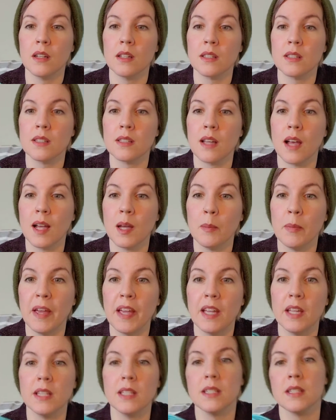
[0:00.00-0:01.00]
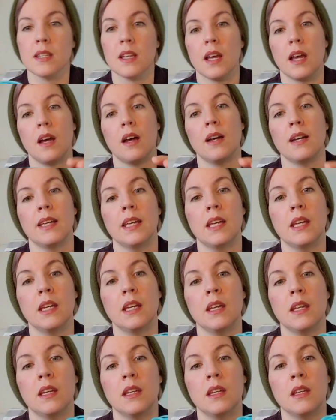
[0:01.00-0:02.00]
sock base
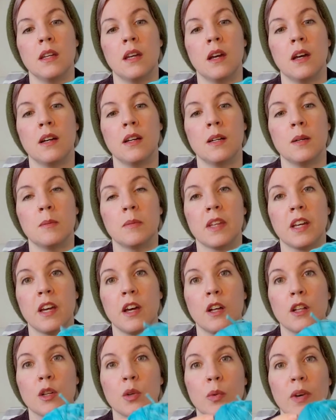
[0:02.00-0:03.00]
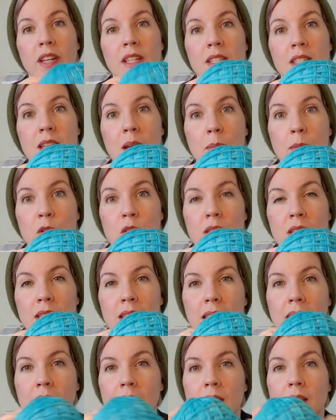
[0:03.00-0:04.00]
in the colorway Summer
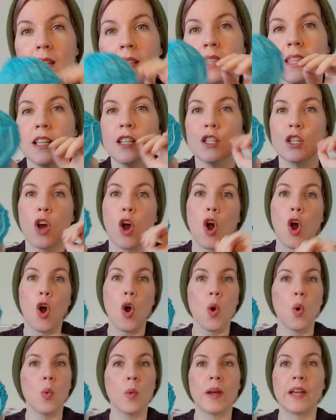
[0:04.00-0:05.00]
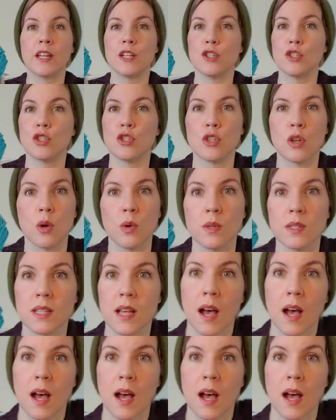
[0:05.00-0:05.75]
Skin. This always shows